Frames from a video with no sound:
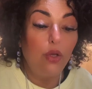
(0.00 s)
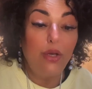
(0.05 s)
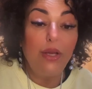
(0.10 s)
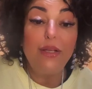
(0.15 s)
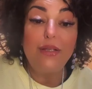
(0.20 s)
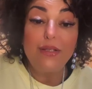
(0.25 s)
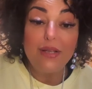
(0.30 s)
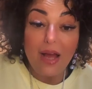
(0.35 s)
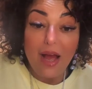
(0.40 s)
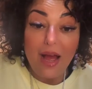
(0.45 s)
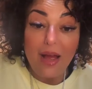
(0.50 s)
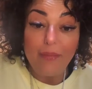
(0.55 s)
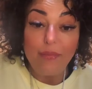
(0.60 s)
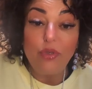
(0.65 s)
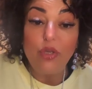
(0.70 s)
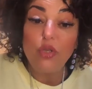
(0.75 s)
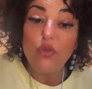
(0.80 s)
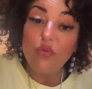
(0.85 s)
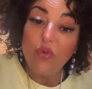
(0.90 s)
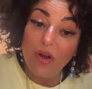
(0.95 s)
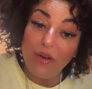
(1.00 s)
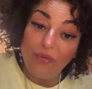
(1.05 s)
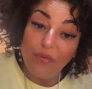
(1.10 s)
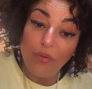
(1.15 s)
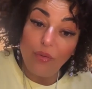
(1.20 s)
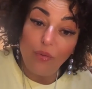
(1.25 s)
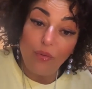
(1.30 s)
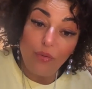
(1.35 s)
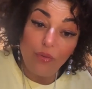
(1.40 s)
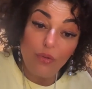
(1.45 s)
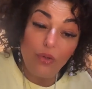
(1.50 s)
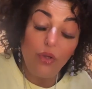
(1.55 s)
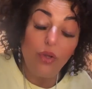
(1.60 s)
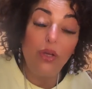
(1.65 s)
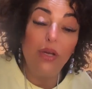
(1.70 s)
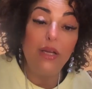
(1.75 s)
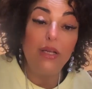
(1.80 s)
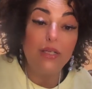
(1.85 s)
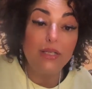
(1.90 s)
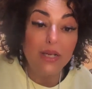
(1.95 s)
You need time to travel.
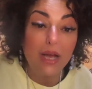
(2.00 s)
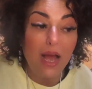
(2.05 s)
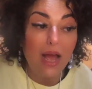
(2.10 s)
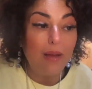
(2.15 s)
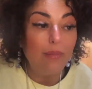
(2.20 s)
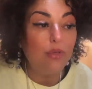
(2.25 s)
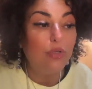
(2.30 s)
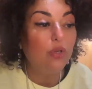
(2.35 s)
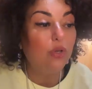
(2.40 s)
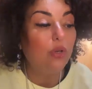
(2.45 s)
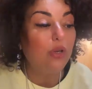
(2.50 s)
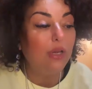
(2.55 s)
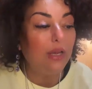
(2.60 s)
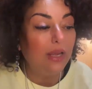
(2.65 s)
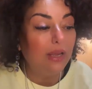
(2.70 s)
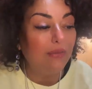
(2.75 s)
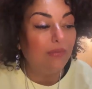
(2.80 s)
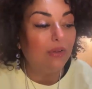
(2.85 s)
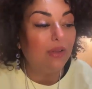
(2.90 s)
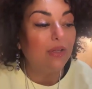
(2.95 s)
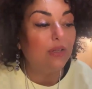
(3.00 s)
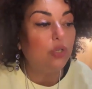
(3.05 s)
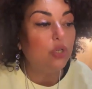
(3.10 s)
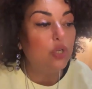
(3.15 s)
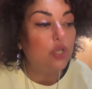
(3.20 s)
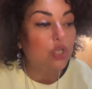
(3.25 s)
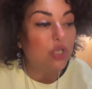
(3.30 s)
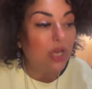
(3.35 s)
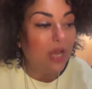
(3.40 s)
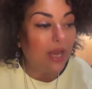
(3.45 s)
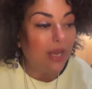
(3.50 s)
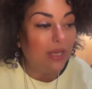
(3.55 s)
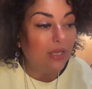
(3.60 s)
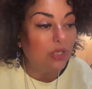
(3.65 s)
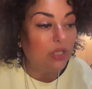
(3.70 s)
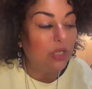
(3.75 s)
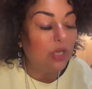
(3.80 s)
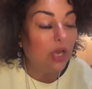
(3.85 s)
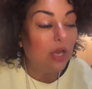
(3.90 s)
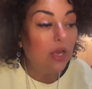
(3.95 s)
You need time to live and to
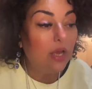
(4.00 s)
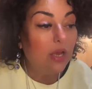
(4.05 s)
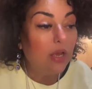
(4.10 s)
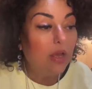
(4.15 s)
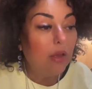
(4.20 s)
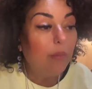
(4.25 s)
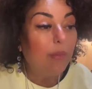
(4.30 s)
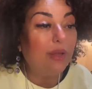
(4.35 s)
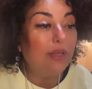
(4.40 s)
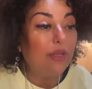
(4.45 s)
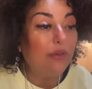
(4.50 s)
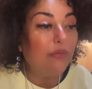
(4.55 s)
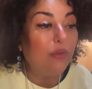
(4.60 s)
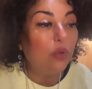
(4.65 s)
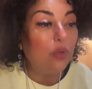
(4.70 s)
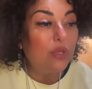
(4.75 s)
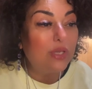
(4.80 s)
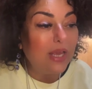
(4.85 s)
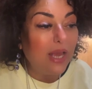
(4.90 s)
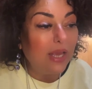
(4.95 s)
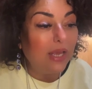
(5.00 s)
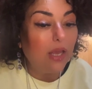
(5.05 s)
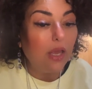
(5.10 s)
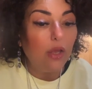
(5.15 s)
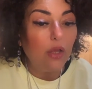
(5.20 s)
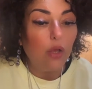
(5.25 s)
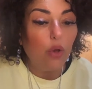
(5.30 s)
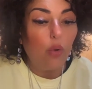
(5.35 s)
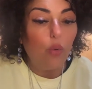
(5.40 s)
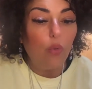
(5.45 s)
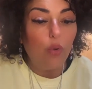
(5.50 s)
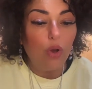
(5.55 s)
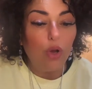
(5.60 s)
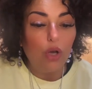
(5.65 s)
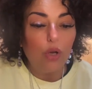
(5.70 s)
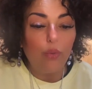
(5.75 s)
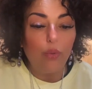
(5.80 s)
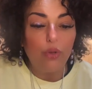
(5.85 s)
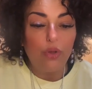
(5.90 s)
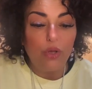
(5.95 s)
change. But if you're taking your
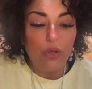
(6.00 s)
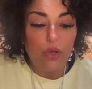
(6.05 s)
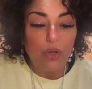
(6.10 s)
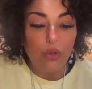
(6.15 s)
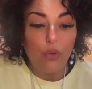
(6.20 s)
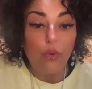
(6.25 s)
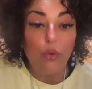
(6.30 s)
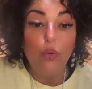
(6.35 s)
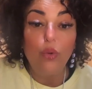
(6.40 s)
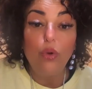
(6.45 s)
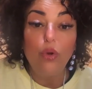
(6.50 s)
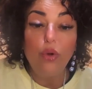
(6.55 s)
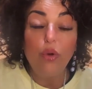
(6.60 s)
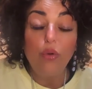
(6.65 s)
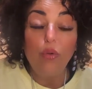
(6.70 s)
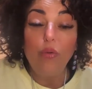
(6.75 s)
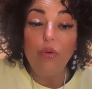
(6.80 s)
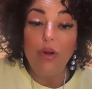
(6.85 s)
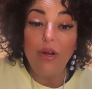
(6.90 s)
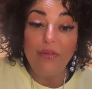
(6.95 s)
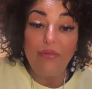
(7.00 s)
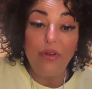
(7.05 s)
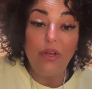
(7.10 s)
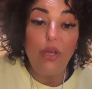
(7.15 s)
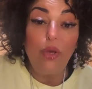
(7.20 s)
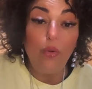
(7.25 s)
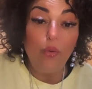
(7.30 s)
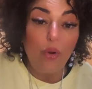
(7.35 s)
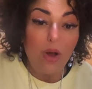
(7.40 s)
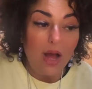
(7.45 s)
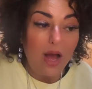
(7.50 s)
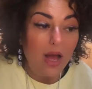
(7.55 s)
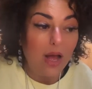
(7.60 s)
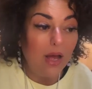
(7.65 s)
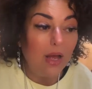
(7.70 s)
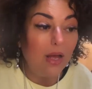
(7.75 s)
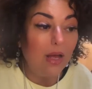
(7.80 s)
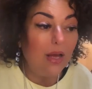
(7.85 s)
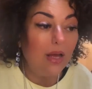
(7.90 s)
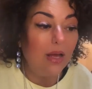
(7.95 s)
work with you, wherever you
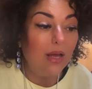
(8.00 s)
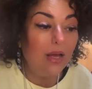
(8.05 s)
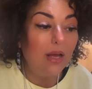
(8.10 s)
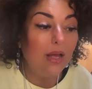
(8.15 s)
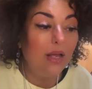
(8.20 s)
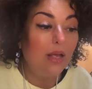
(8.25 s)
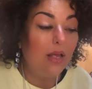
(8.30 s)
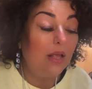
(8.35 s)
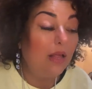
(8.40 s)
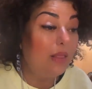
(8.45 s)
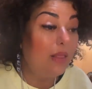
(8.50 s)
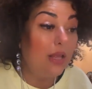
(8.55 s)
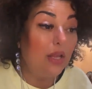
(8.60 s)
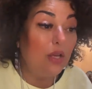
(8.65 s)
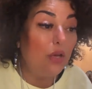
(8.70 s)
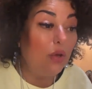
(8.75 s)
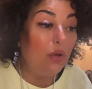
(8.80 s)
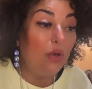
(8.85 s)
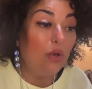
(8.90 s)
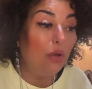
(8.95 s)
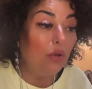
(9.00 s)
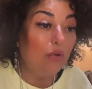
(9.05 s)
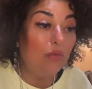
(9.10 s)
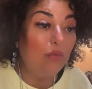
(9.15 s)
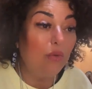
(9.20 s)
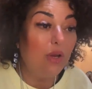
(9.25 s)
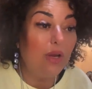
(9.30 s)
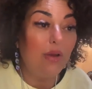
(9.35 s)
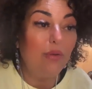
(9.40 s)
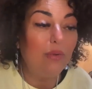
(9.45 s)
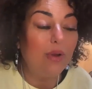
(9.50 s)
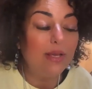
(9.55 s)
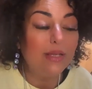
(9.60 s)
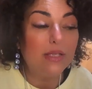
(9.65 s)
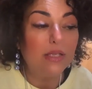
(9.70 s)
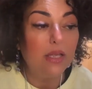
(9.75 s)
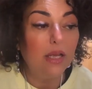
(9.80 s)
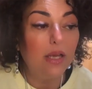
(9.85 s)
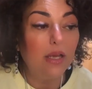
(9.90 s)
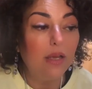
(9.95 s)
are, then you're not really
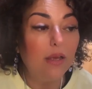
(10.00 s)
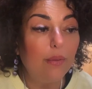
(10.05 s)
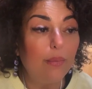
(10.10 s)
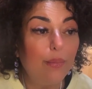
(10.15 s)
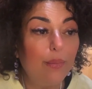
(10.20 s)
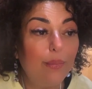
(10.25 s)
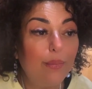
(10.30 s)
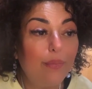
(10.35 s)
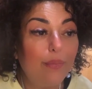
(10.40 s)
resting.